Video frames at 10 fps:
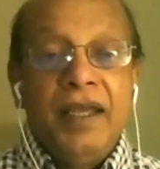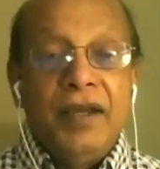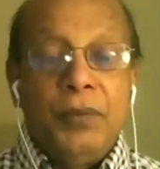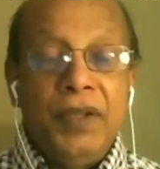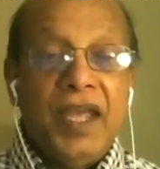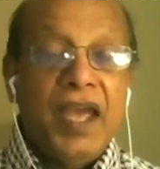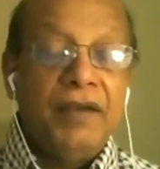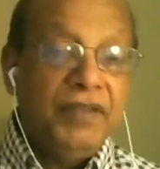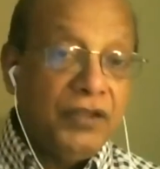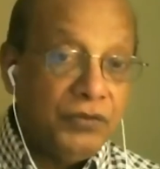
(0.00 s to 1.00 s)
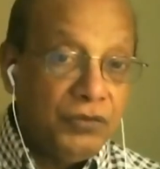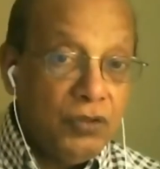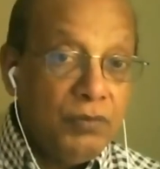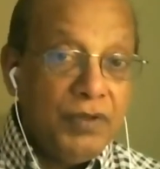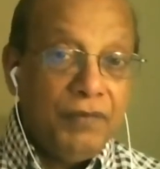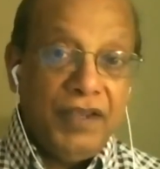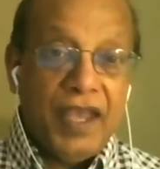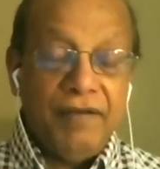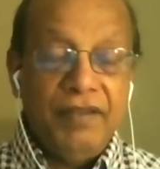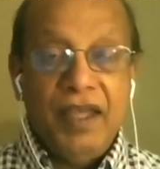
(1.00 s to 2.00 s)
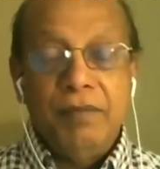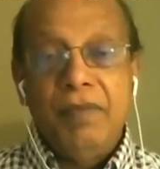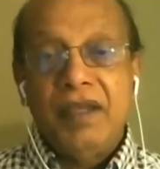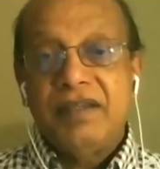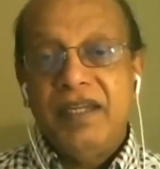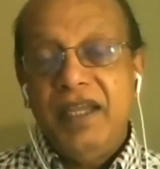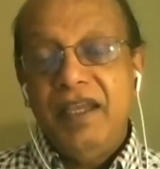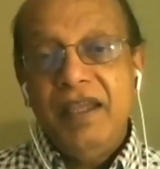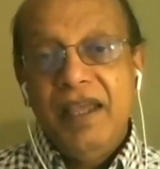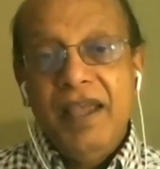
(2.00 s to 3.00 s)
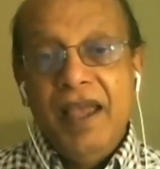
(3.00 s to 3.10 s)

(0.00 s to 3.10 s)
we have the Zoom, we have the MST,